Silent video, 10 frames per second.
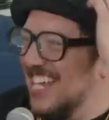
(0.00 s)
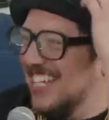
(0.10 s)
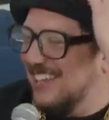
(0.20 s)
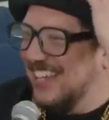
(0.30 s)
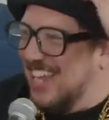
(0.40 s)

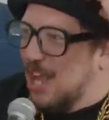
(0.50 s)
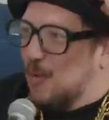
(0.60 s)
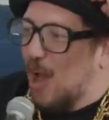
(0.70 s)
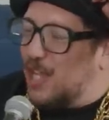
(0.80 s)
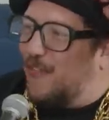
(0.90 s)
Oh, that'd be
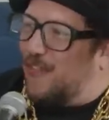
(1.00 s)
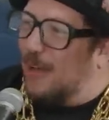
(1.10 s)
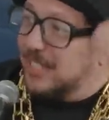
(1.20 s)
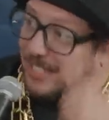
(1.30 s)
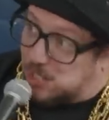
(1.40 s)
awesome. Why are you if-
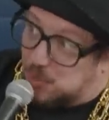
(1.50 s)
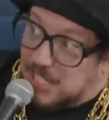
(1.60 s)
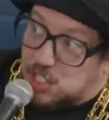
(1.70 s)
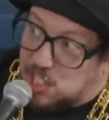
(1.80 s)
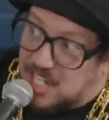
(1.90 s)
fumbling? Did you
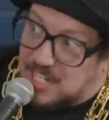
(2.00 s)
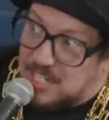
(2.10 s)
eat shit?